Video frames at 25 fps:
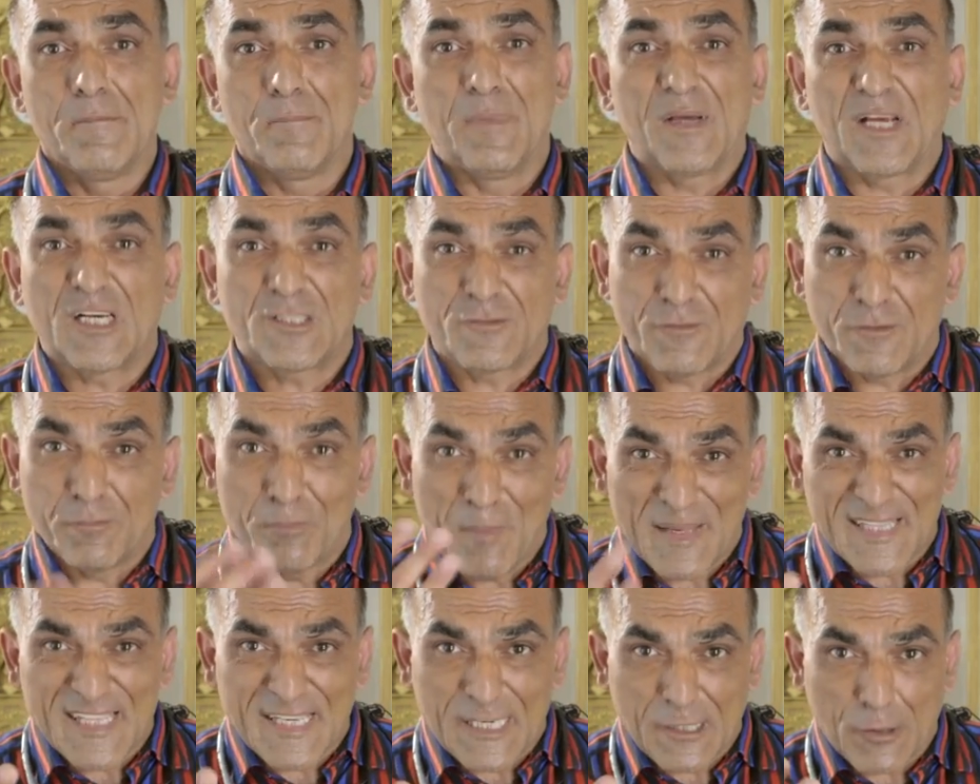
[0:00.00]
Because with
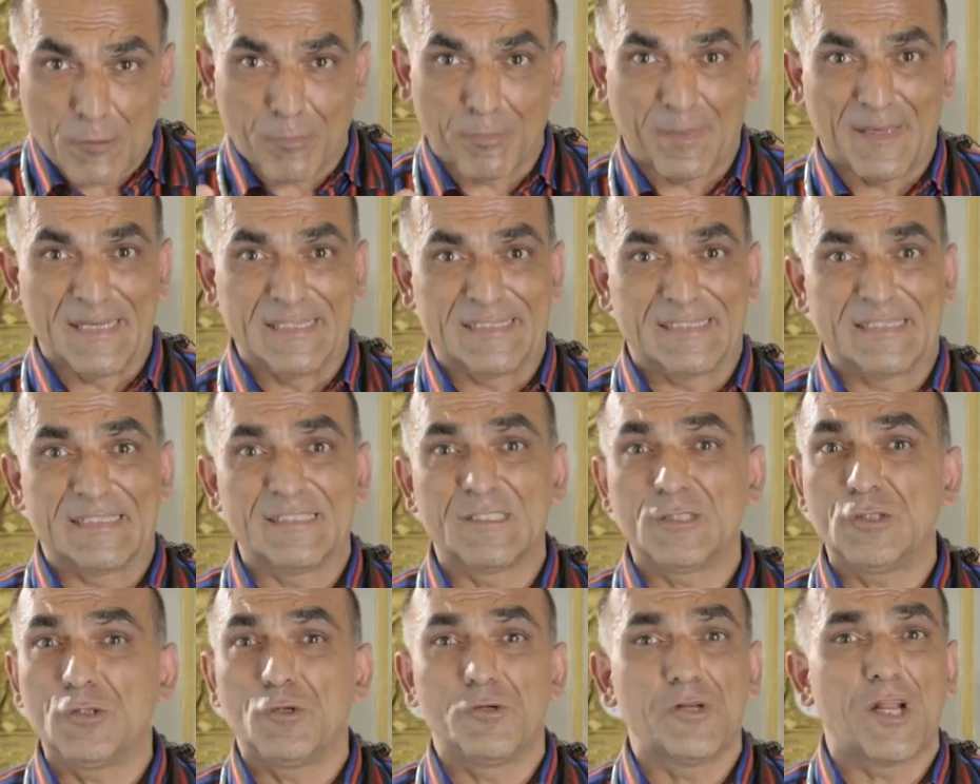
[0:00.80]
medical
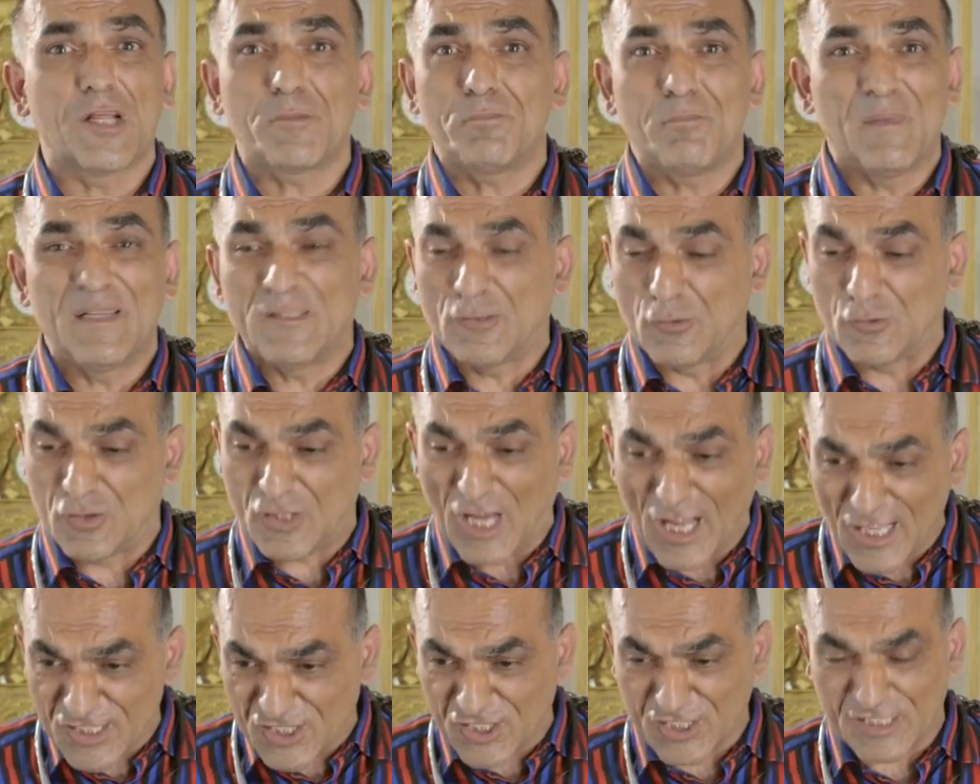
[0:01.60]
patients, you're not meant to
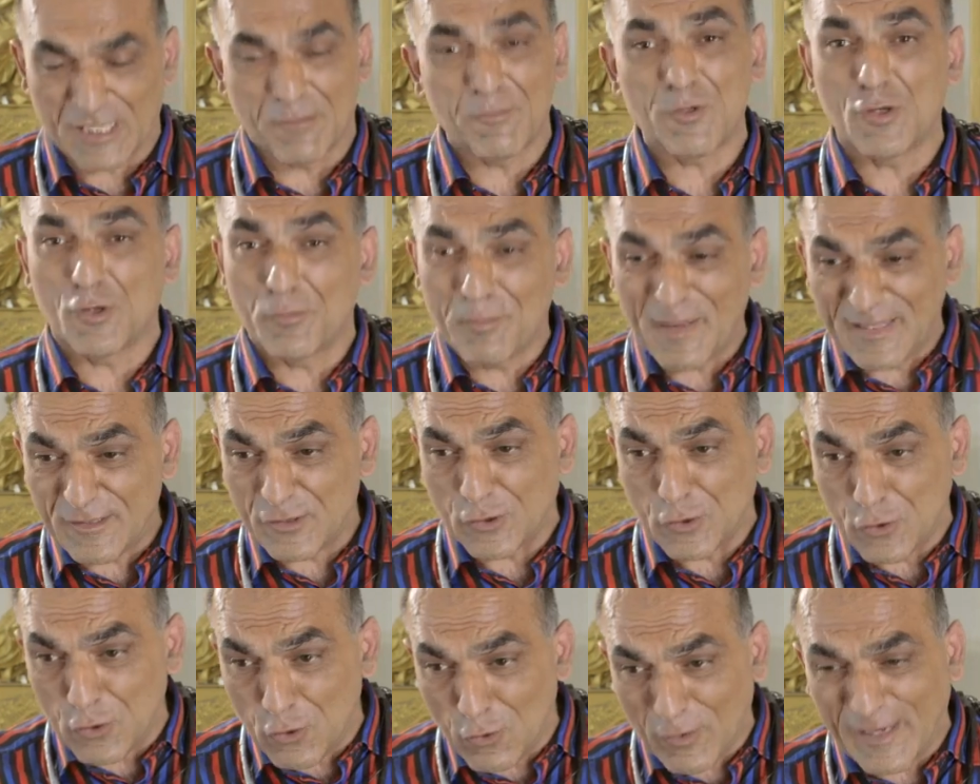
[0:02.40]
touch them, you're meant
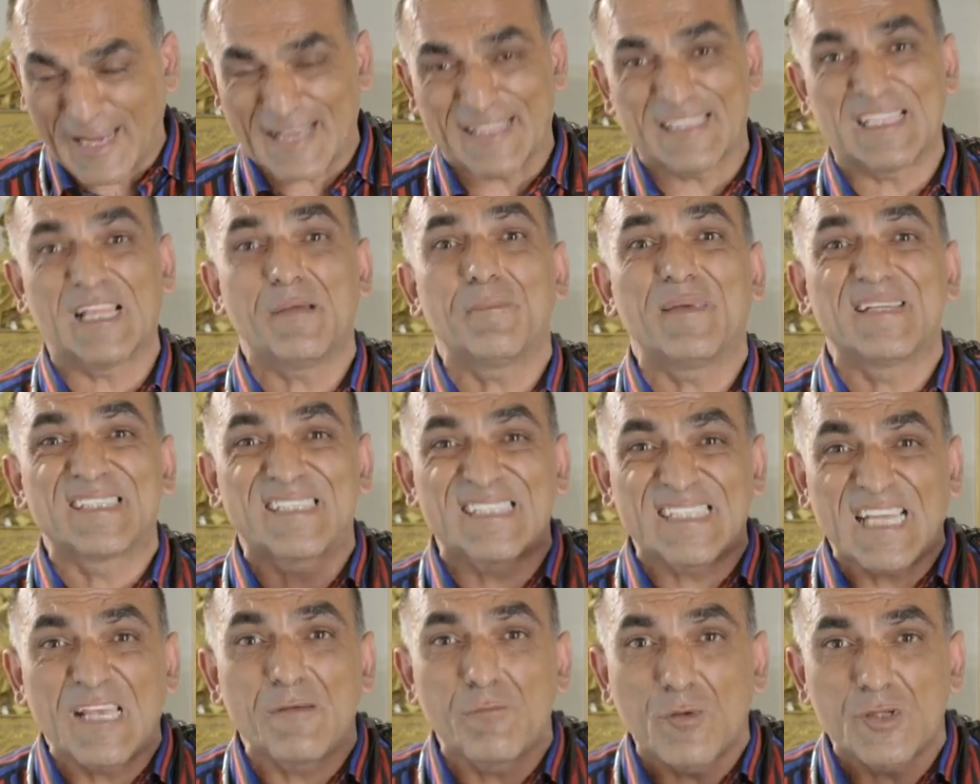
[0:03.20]
to look at them and
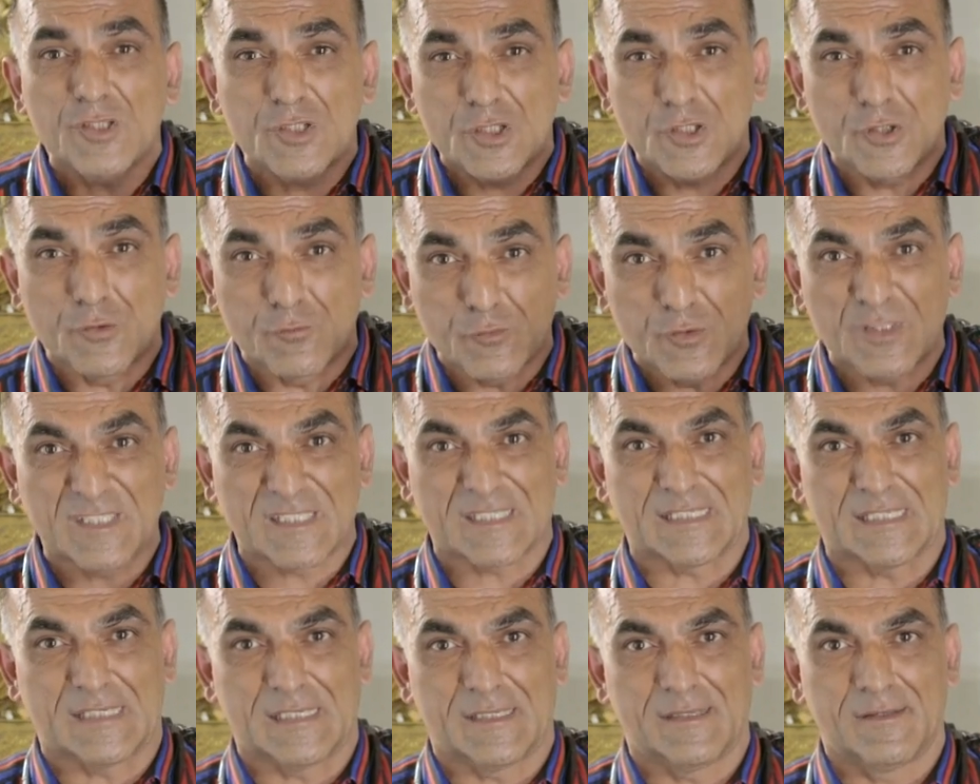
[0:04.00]
say what you would
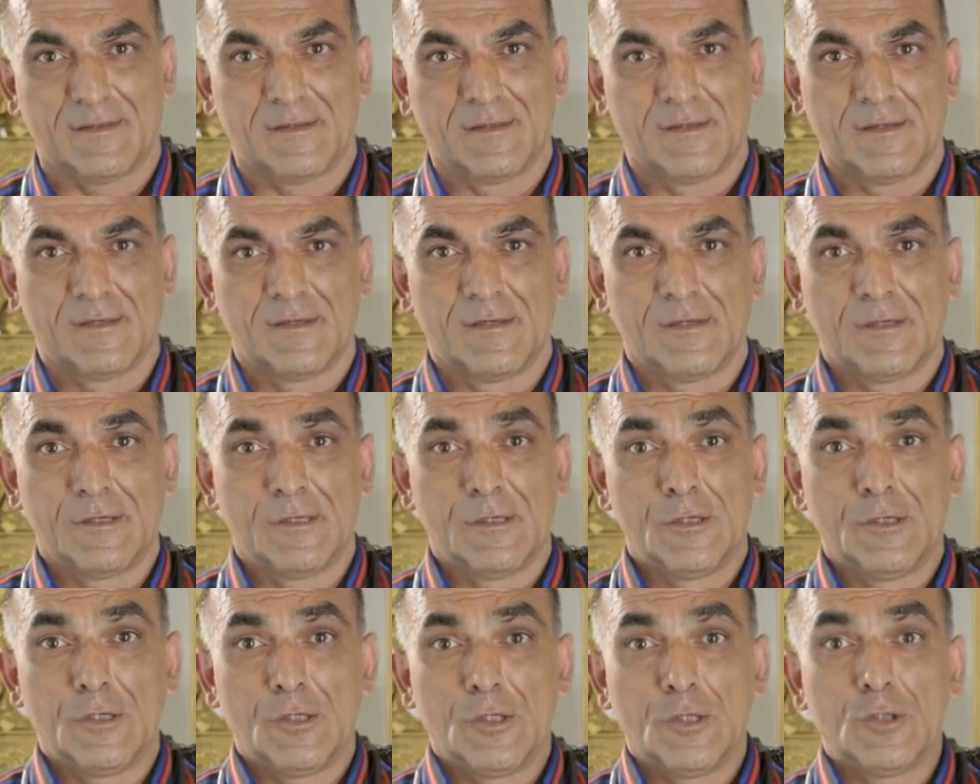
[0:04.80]
see.
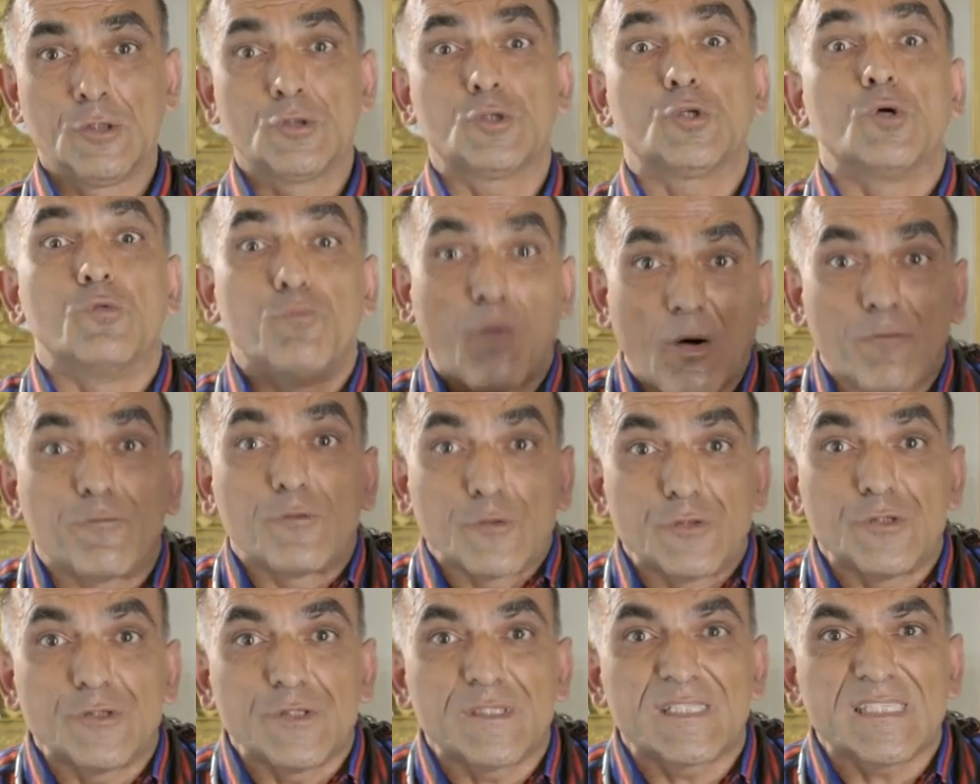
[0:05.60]
So what
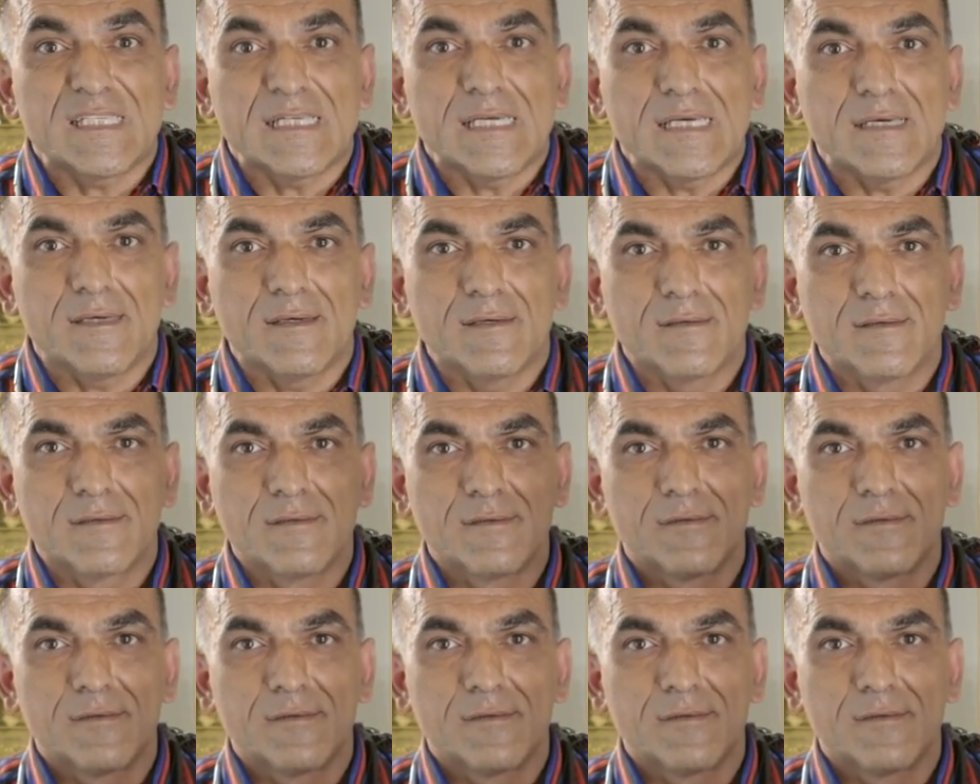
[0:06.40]
would you see?